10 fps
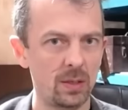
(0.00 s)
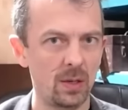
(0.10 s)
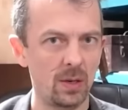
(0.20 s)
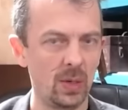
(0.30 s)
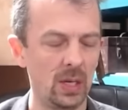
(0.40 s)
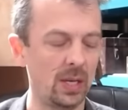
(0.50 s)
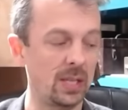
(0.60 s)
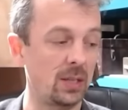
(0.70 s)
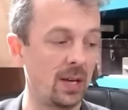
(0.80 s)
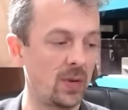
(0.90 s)
Uh, we're lucky
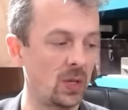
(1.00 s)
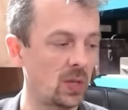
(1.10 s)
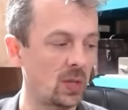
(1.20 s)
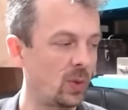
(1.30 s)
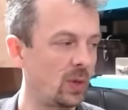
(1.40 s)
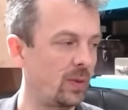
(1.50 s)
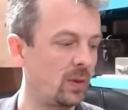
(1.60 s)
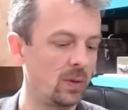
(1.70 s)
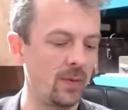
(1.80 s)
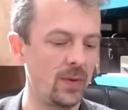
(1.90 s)
to have an example of
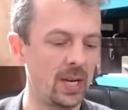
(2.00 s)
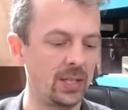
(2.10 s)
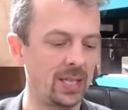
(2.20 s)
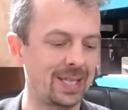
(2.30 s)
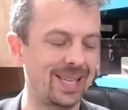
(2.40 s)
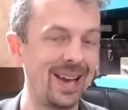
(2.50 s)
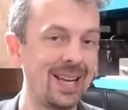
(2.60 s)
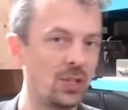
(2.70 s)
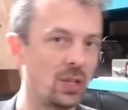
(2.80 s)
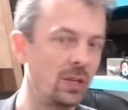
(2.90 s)
a, a V H S
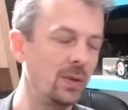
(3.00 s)
K two